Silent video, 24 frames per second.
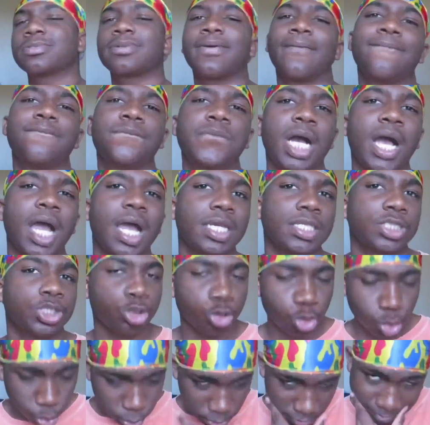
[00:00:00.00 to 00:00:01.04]
With some fly
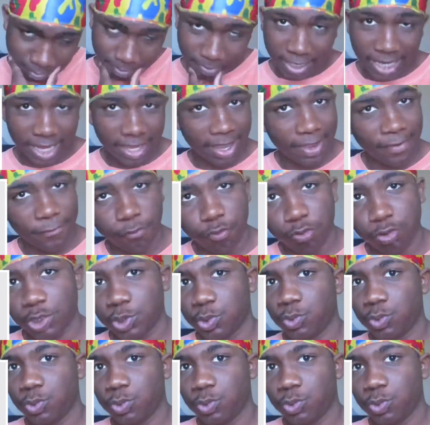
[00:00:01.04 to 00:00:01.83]
shoes, Air Force